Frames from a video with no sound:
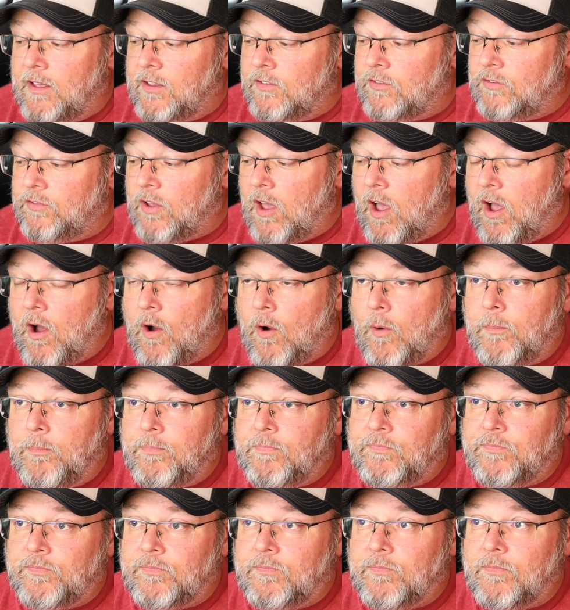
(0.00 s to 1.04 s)
So
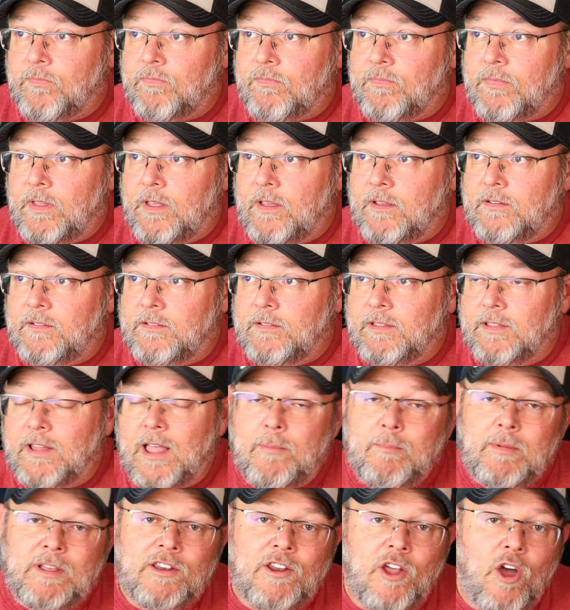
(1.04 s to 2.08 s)

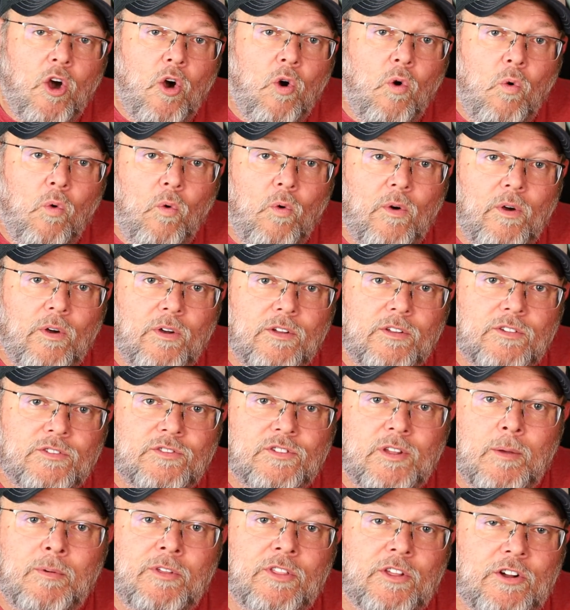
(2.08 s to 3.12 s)
let me know
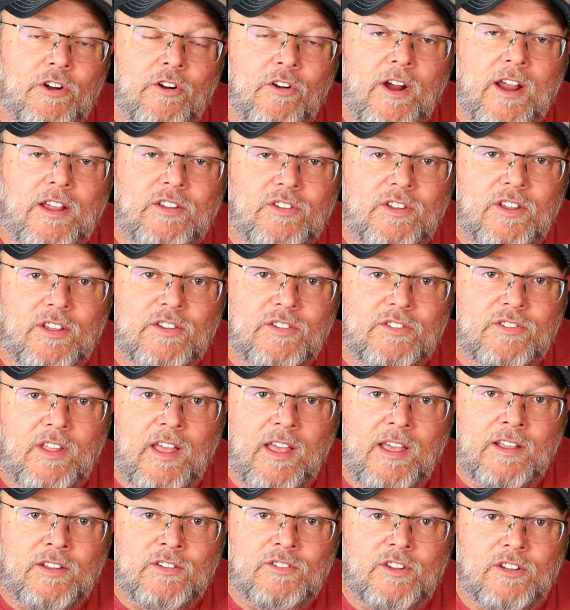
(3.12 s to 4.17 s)
some of the craziest
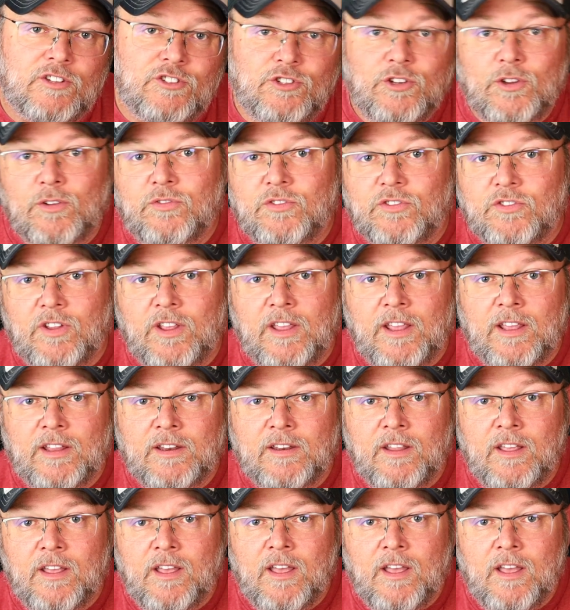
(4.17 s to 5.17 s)
things that you've seen